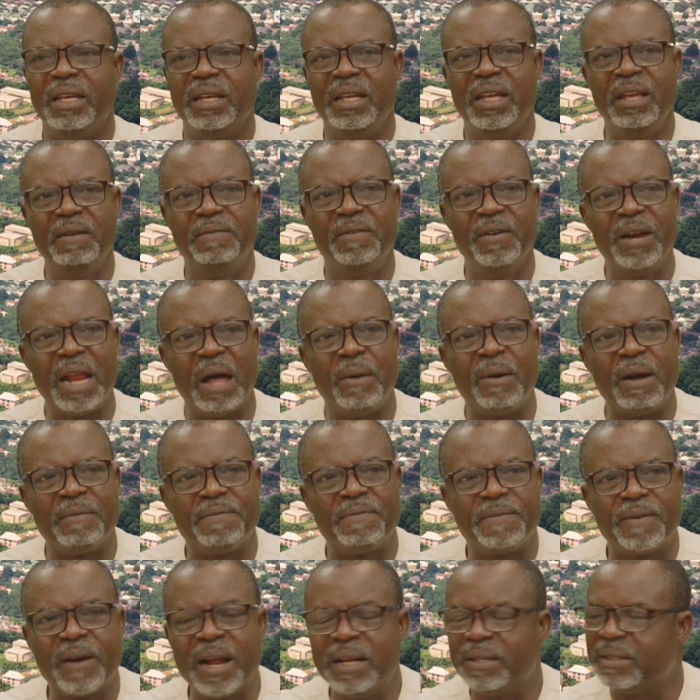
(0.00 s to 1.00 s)
Even our
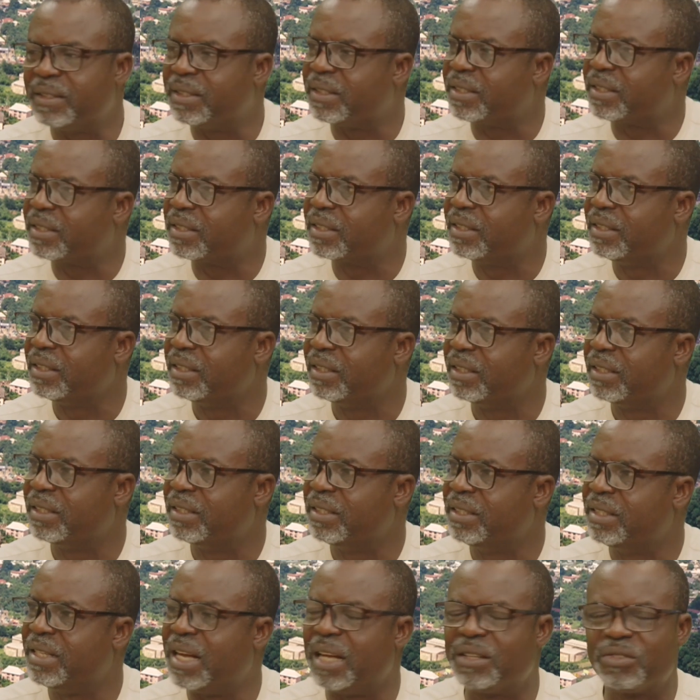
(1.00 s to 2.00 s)
friends
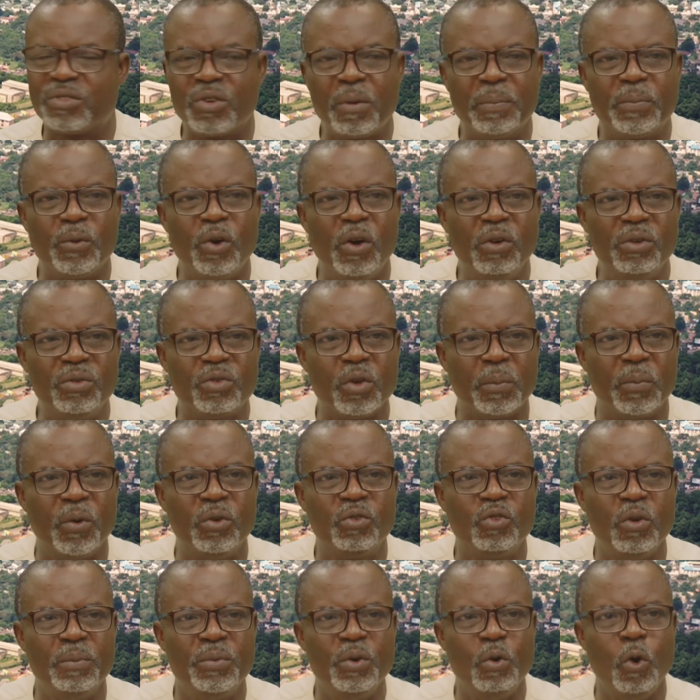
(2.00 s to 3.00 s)
that are
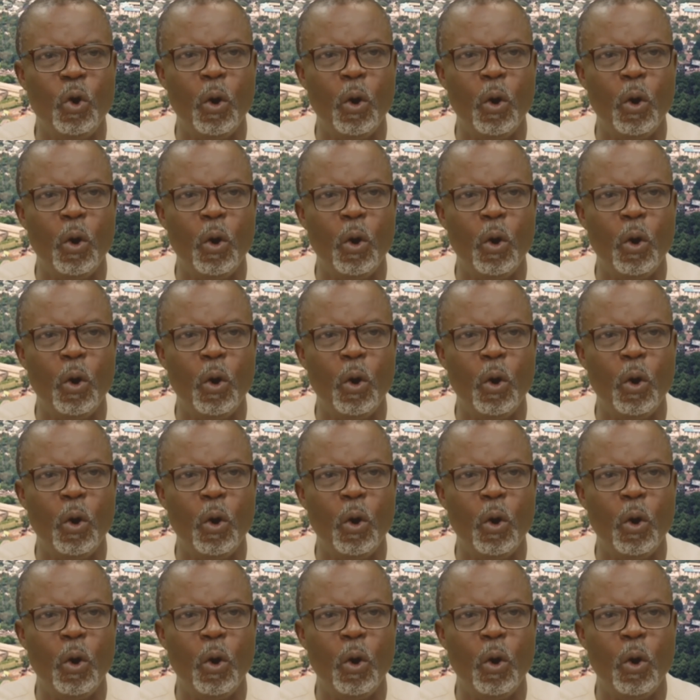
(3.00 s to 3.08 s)
supposed to be